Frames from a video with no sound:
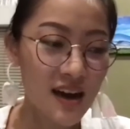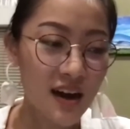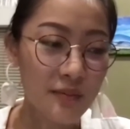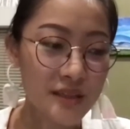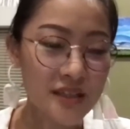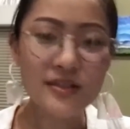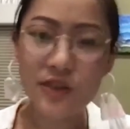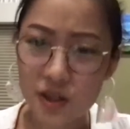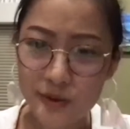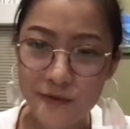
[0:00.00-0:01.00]
in a
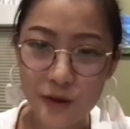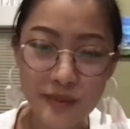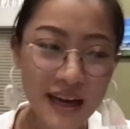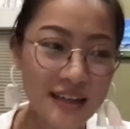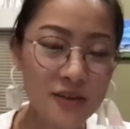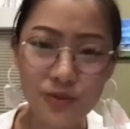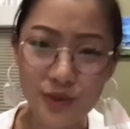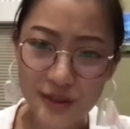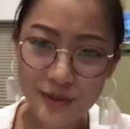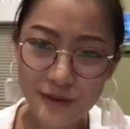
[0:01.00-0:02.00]
searchable format, in a
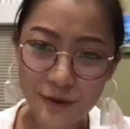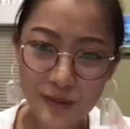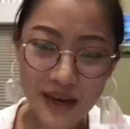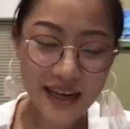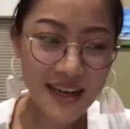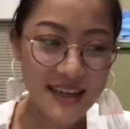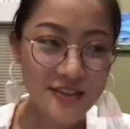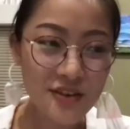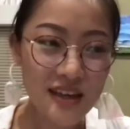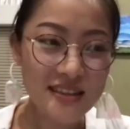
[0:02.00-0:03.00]
readable format,
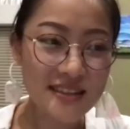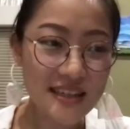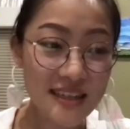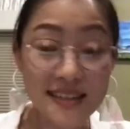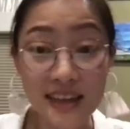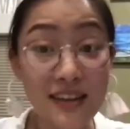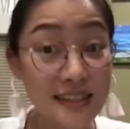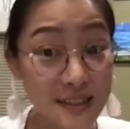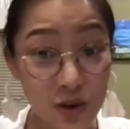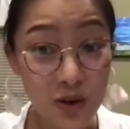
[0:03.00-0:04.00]
so that the data can tell a
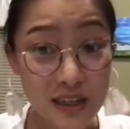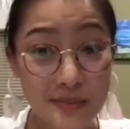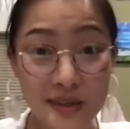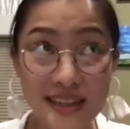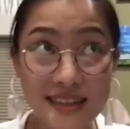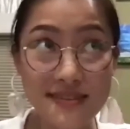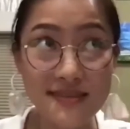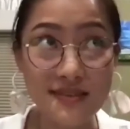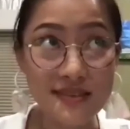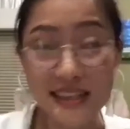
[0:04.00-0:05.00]
story, because that's
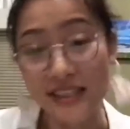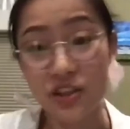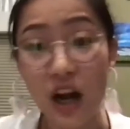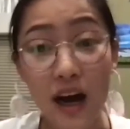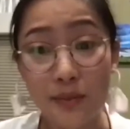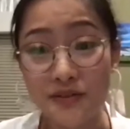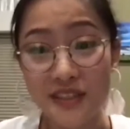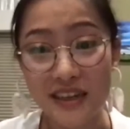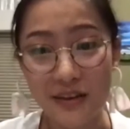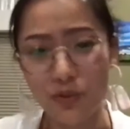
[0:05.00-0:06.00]
the job
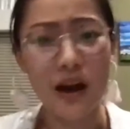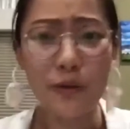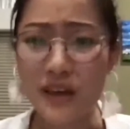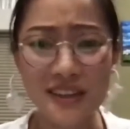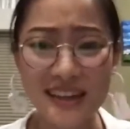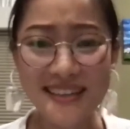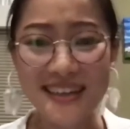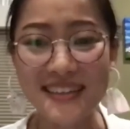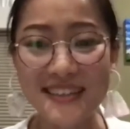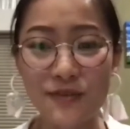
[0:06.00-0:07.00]
of why we collect
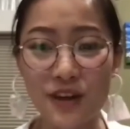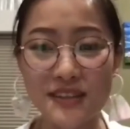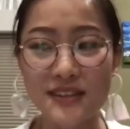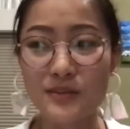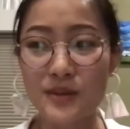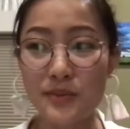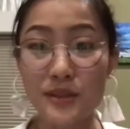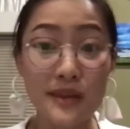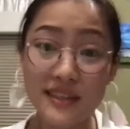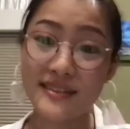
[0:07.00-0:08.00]
data, is for us to be able to
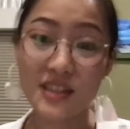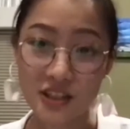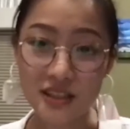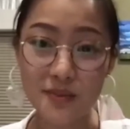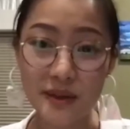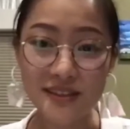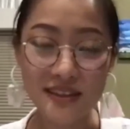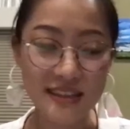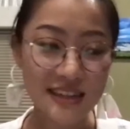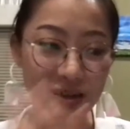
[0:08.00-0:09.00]
make decisions based
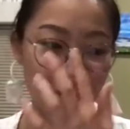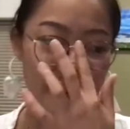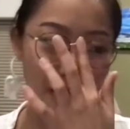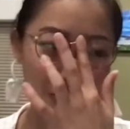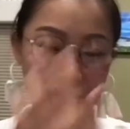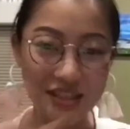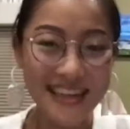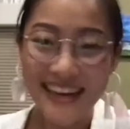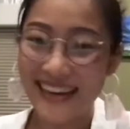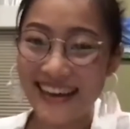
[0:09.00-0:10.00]
on it. And right now it's just
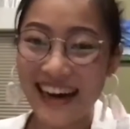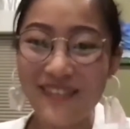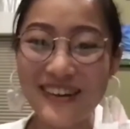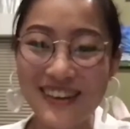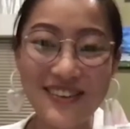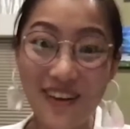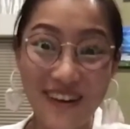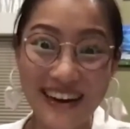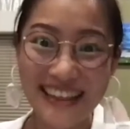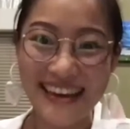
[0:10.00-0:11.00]
sitting there and we don't know
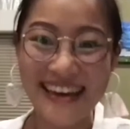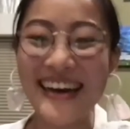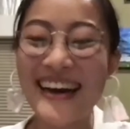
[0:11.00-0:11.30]
anything.